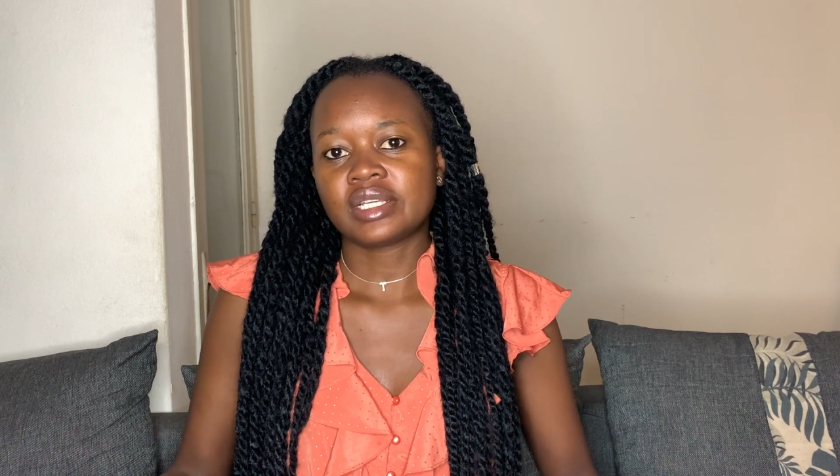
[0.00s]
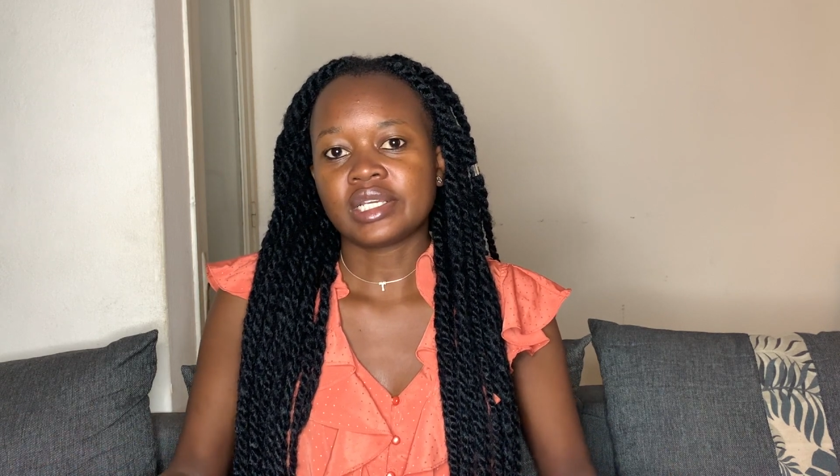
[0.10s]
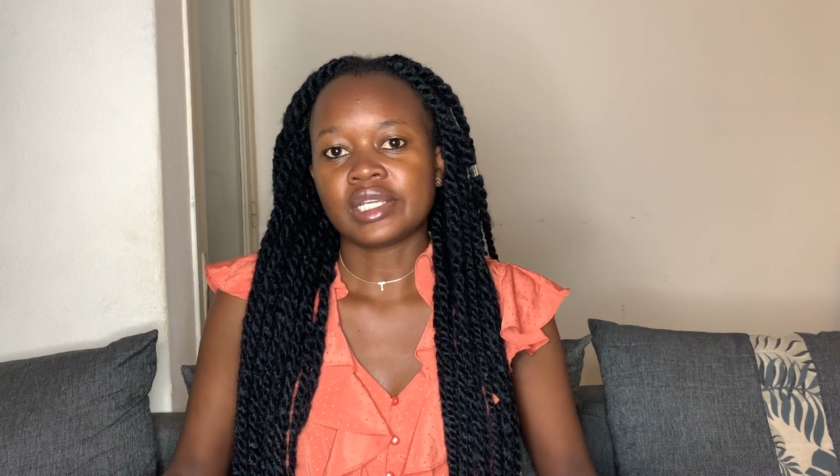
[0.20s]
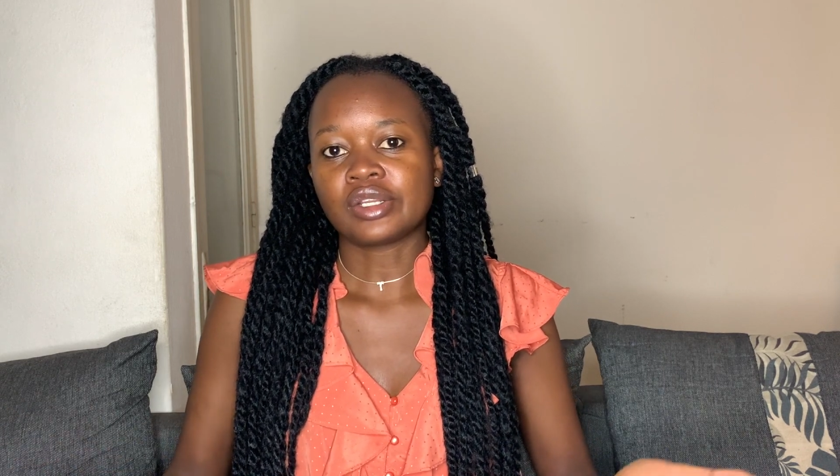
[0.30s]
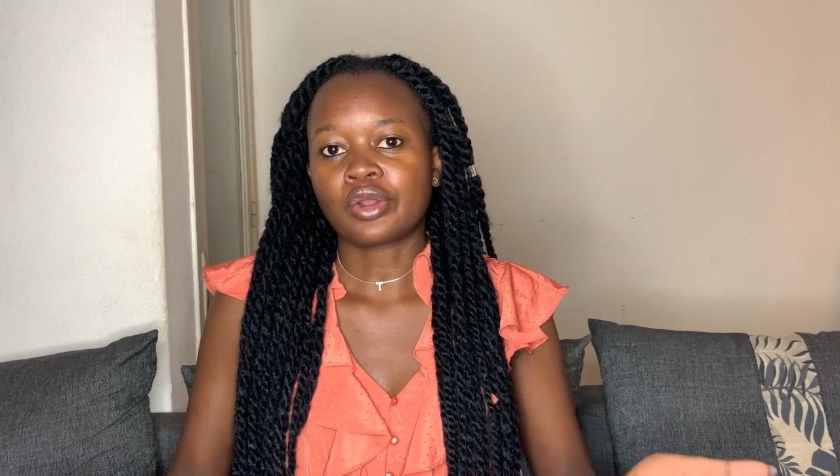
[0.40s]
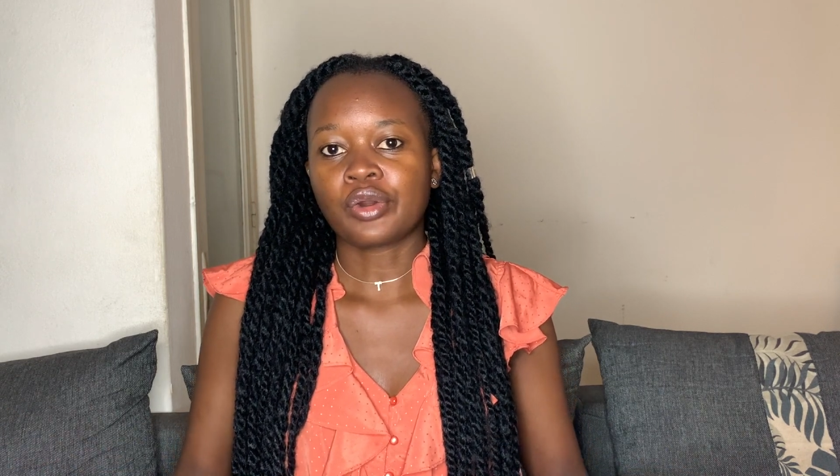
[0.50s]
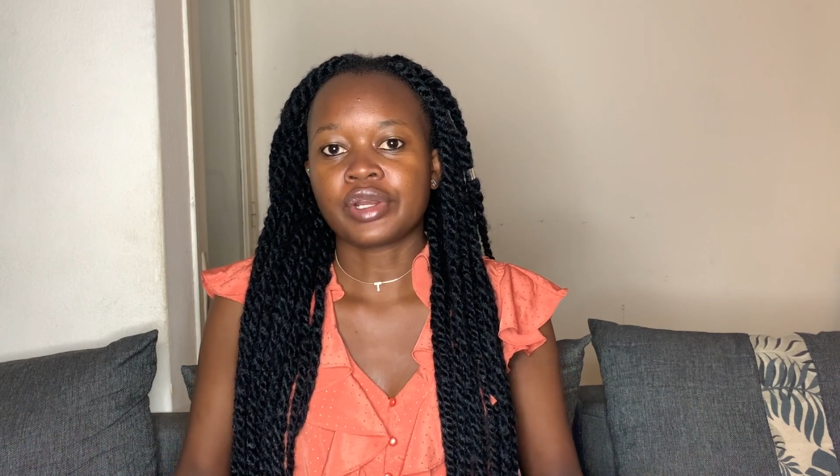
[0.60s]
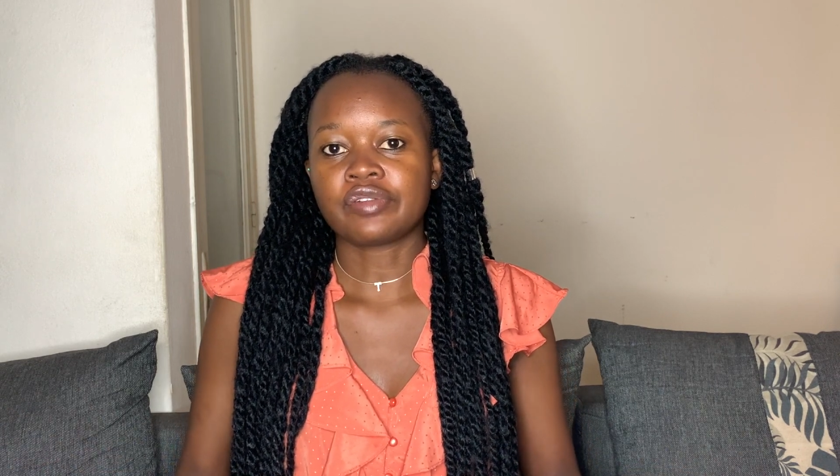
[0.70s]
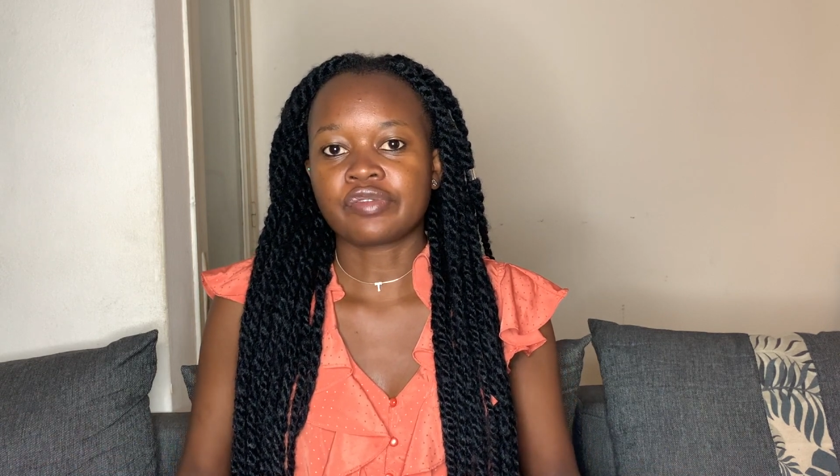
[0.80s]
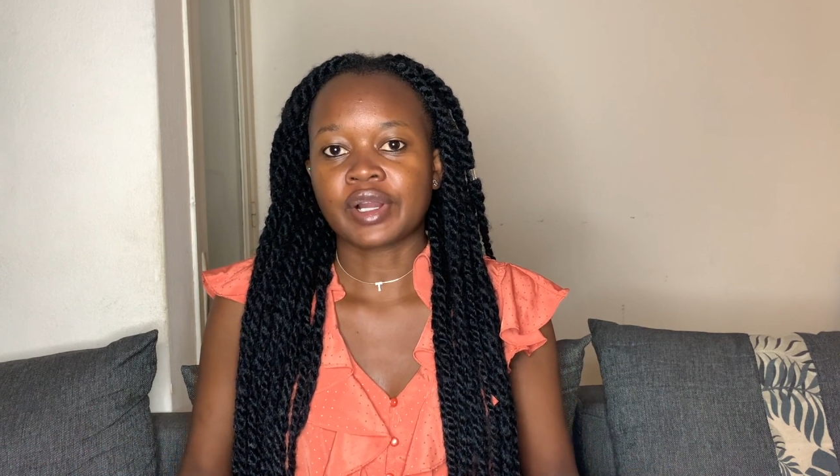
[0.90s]
in Cote
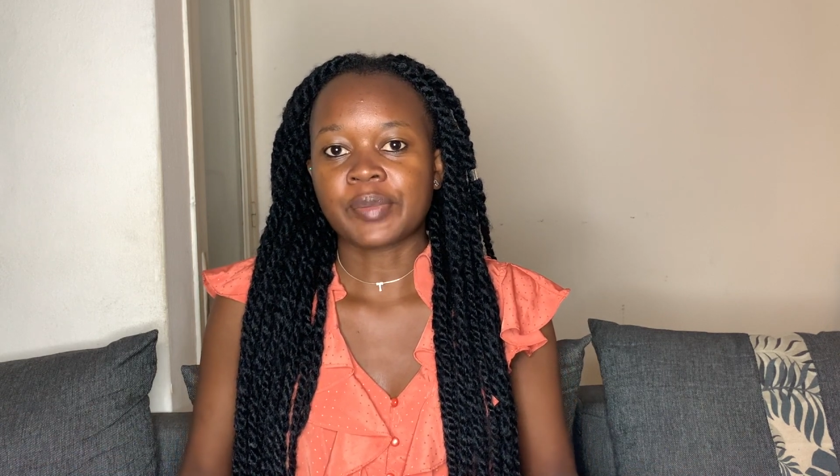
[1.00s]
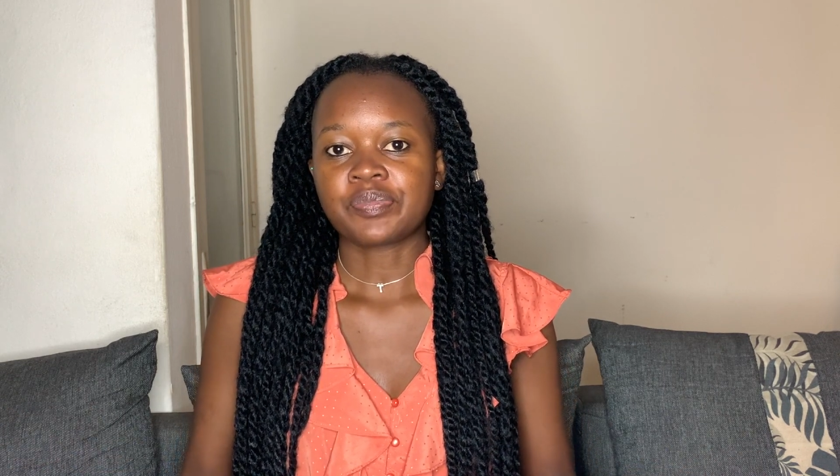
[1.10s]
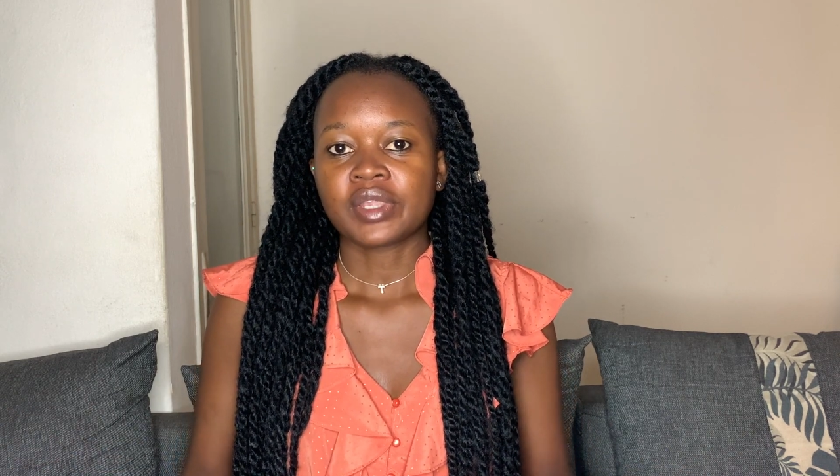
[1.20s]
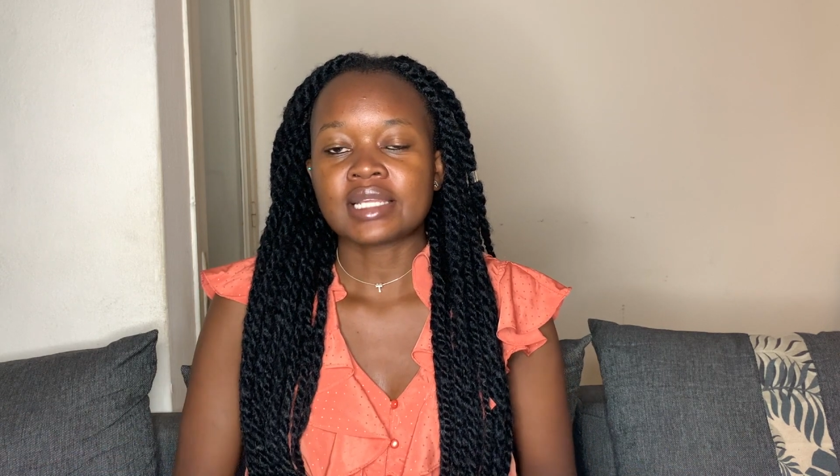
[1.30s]
d'Ivoire.